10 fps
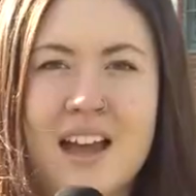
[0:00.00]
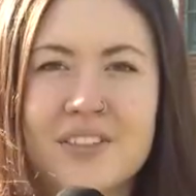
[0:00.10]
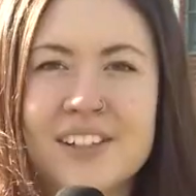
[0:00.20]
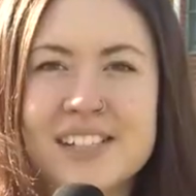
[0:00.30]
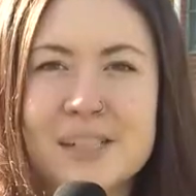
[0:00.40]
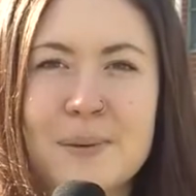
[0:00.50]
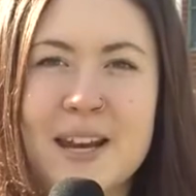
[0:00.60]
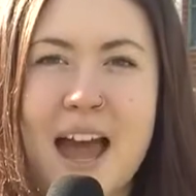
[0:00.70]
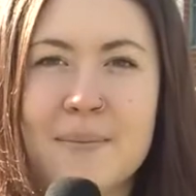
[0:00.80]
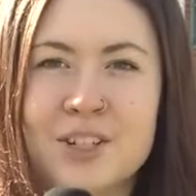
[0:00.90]
This has
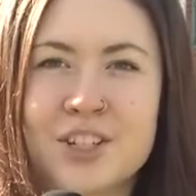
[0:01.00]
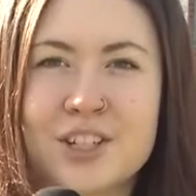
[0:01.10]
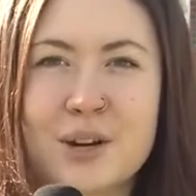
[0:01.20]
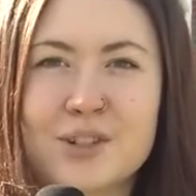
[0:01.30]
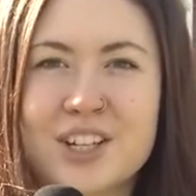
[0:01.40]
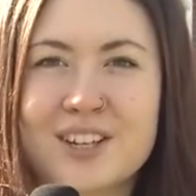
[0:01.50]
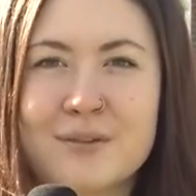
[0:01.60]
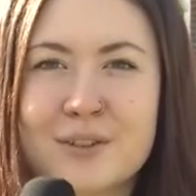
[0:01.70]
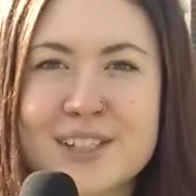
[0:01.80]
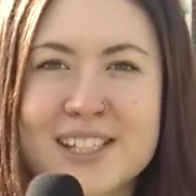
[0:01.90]
been Emma Shatoshin
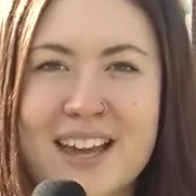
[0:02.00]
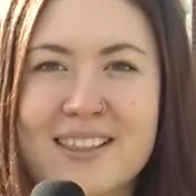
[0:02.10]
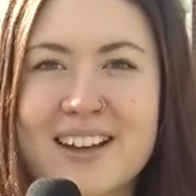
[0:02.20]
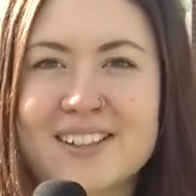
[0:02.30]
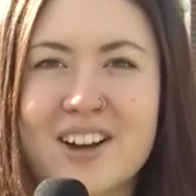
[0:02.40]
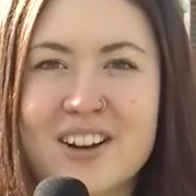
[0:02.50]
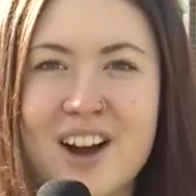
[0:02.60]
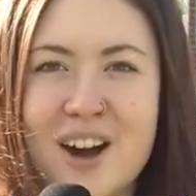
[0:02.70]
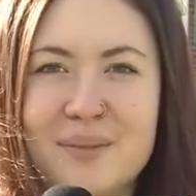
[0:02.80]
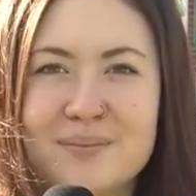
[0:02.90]
for
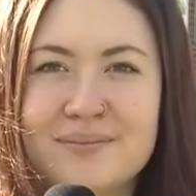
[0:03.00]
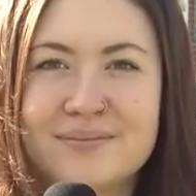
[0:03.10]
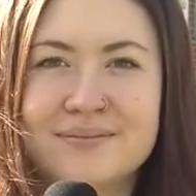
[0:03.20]
Skedline.com.